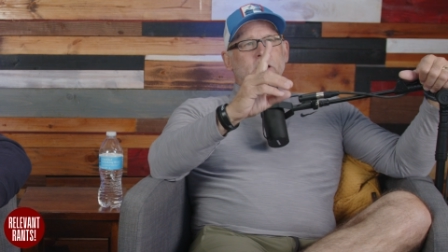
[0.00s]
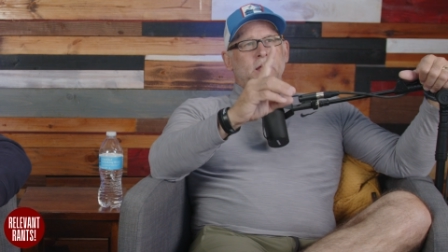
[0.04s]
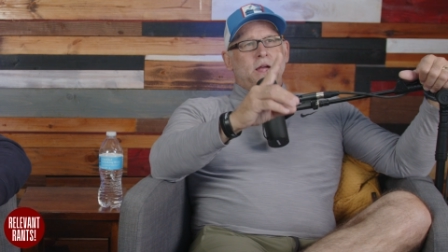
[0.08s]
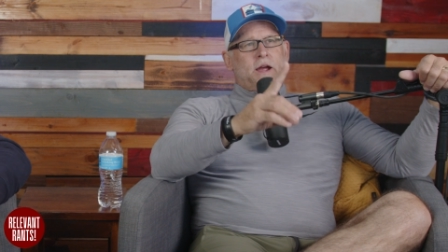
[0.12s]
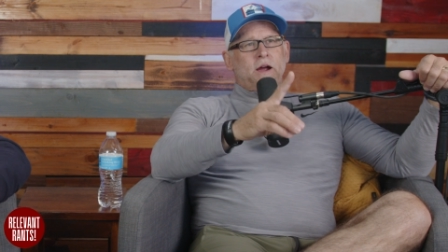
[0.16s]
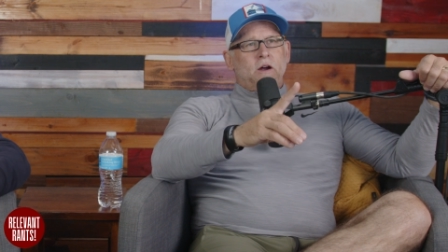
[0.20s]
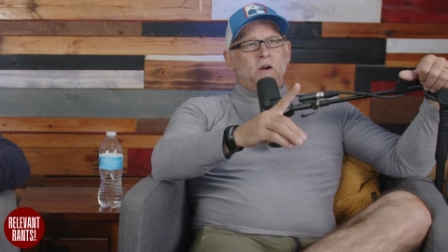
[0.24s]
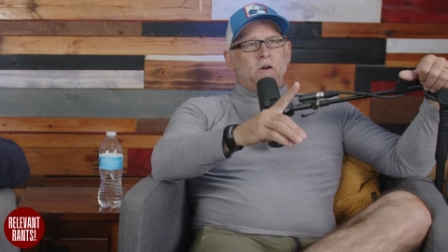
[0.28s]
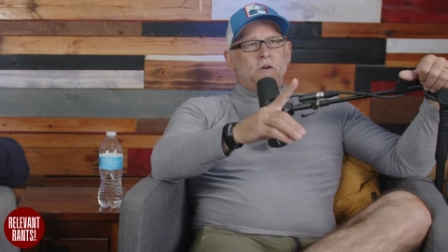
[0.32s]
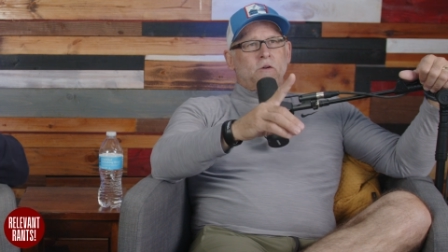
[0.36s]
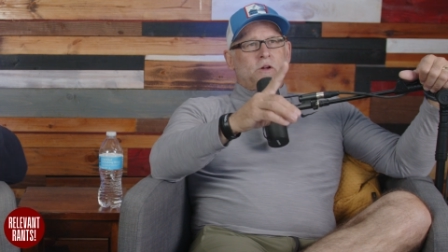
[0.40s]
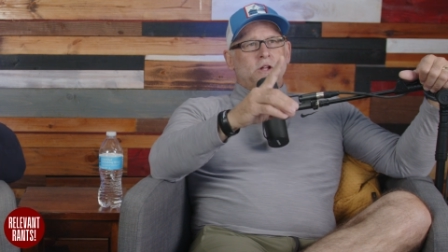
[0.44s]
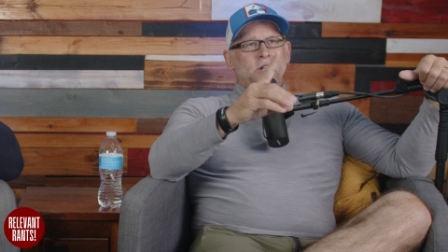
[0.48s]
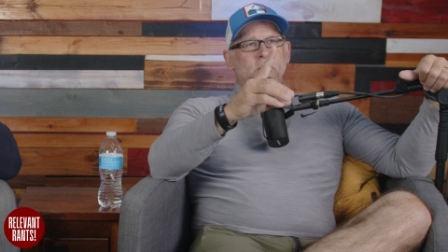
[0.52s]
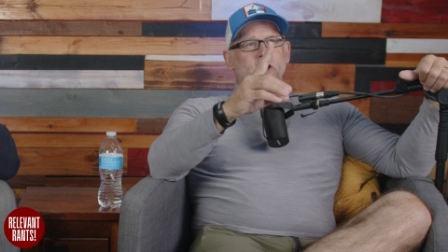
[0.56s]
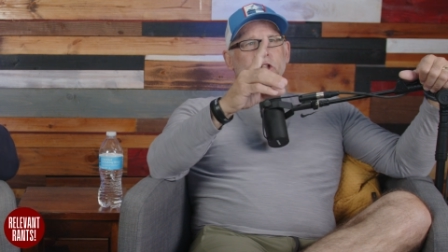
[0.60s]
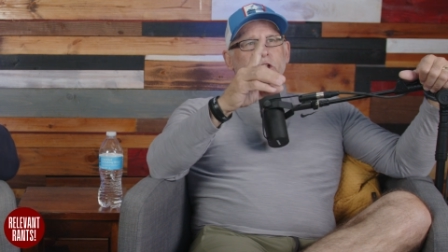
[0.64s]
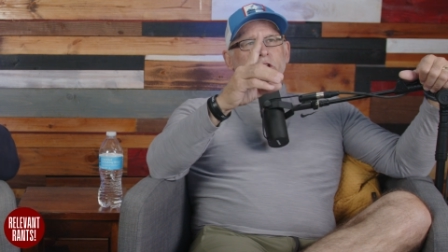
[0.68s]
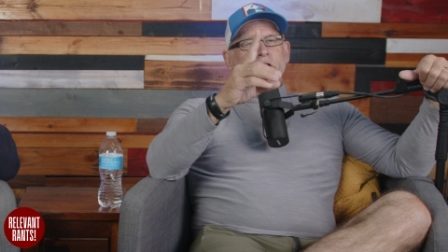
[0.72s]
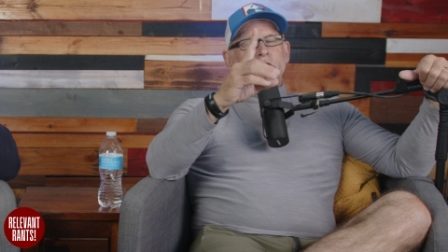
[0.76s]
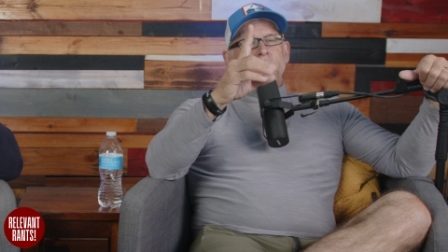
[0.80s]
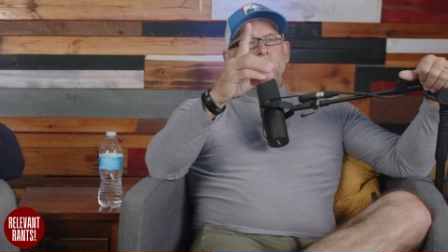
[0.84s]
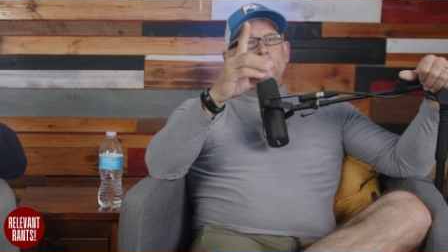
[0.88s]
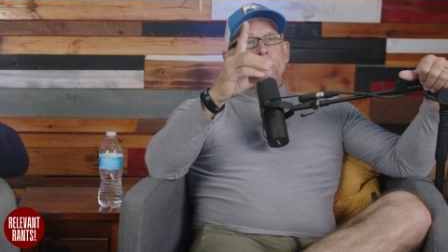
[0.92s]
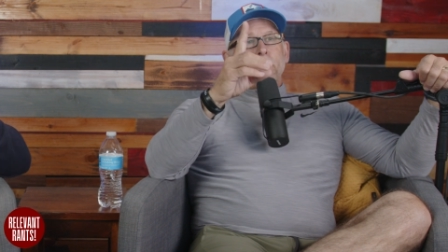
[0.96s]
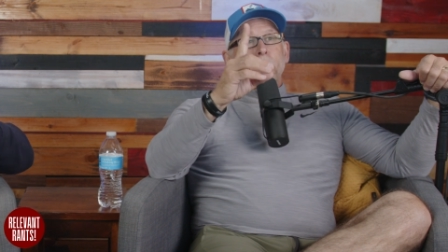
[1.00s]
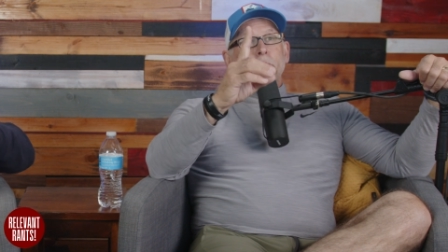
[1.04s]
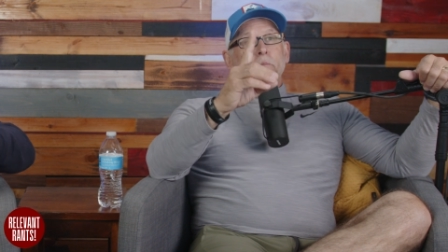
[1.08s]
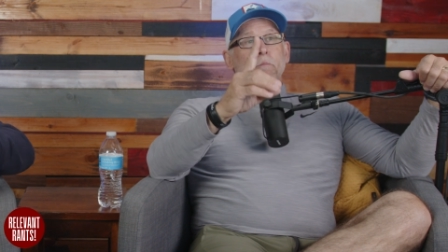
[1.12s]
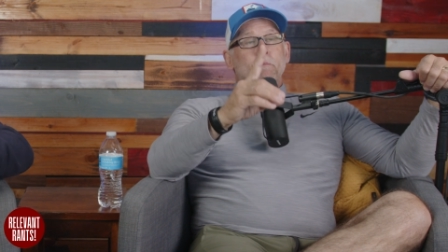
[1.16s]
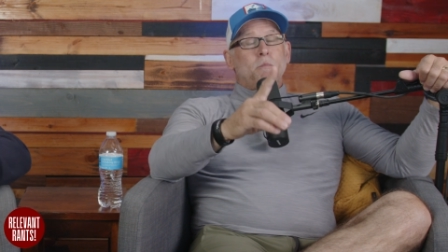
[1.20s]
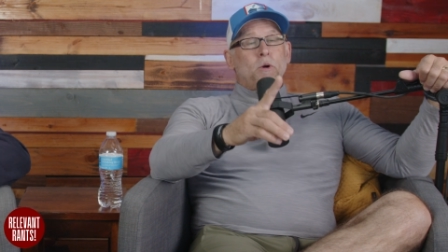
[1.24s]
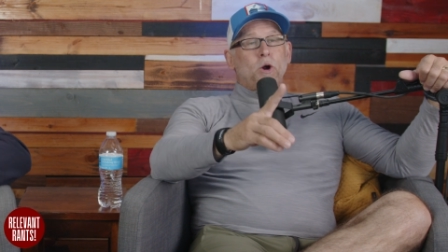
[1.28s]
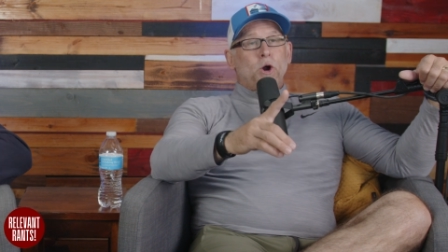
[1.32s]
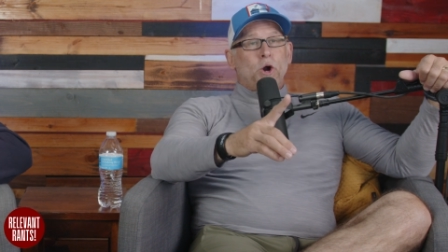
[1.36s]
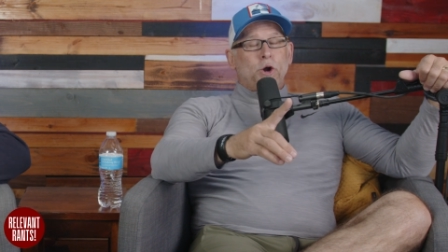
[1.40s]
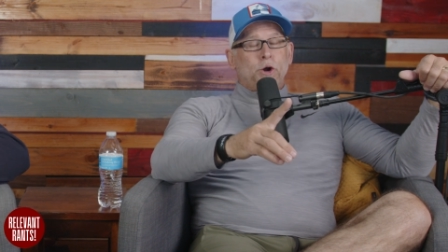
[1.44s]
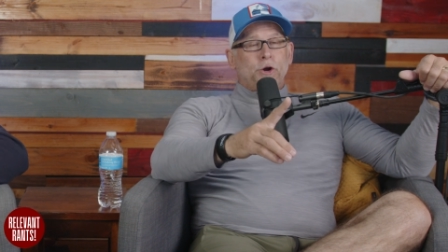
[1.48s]
terrorists,
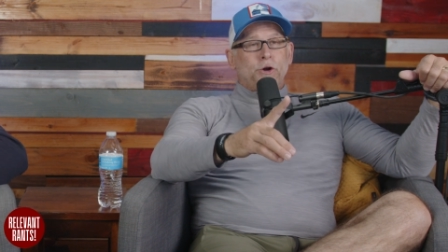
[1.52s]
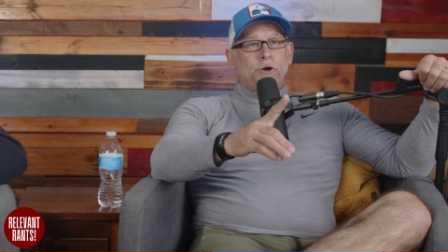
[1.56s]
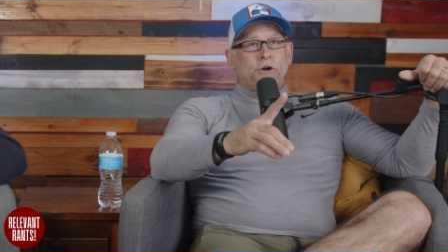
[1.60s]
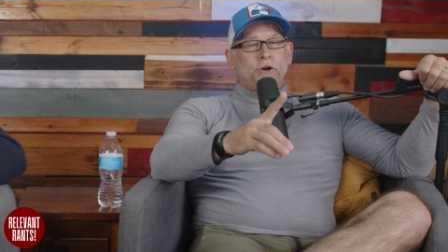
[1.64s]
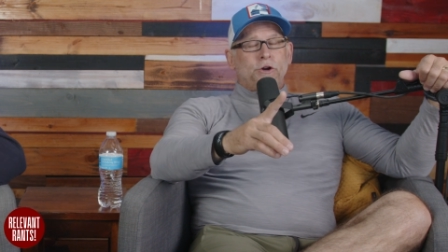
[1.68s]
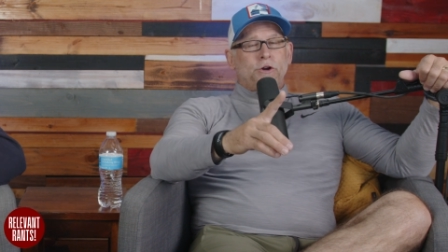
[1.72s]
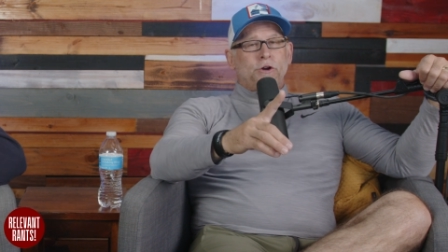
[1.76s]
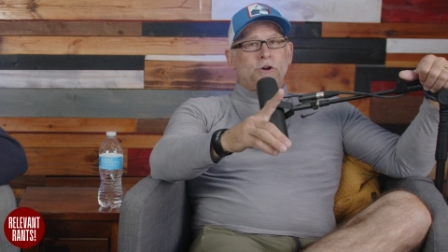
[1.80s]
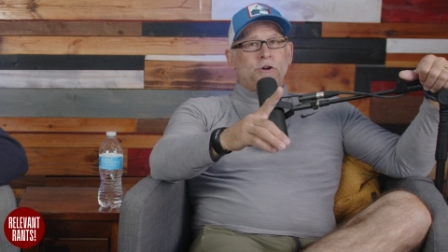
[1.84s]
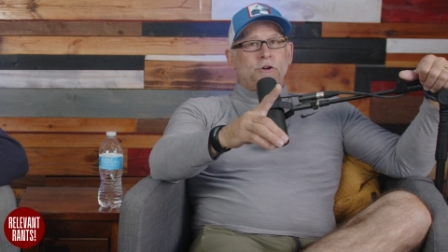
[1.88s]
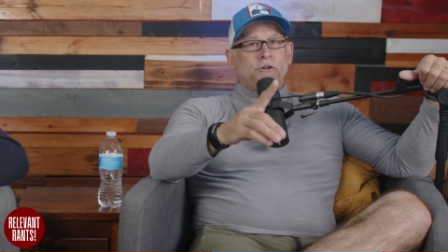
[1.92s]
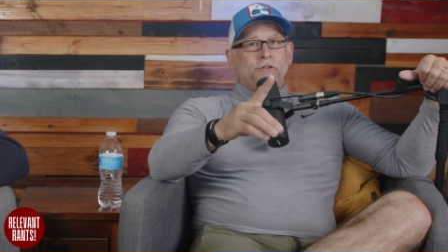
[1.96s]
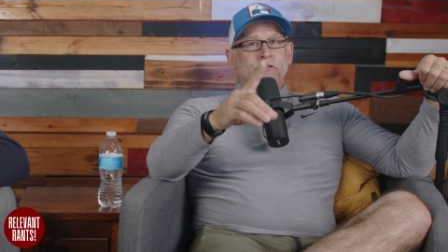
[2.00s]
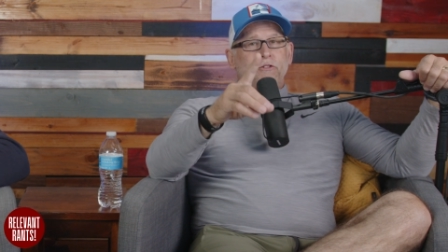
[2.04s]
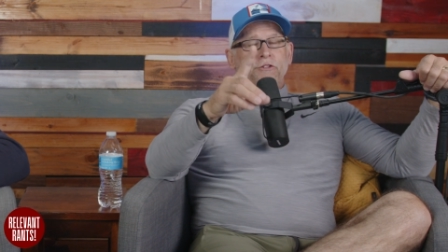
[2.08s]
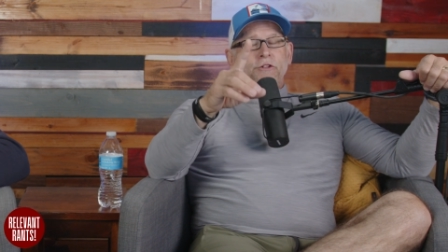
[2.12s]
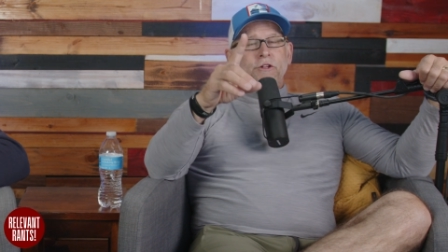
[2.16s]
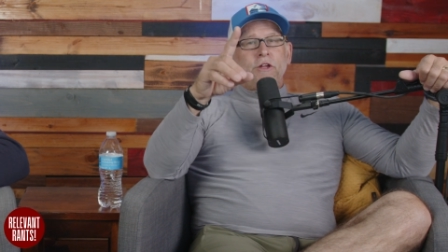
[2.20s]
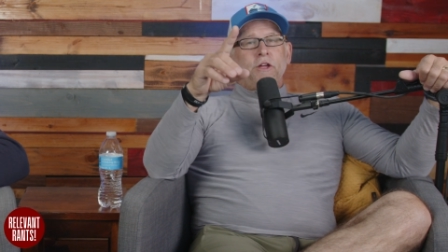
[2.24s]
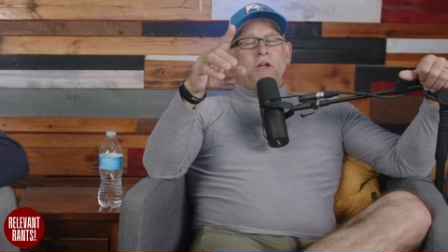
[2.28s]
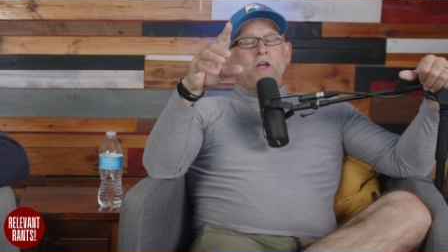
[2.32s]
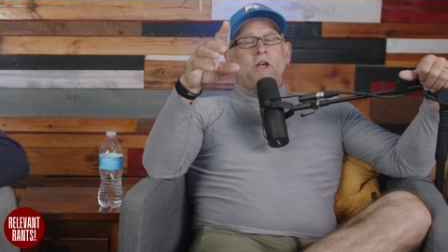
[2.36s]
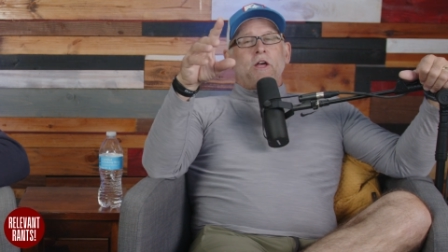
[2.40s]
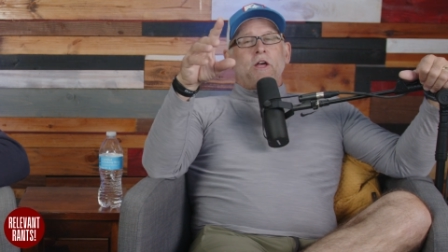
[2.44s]
murderers,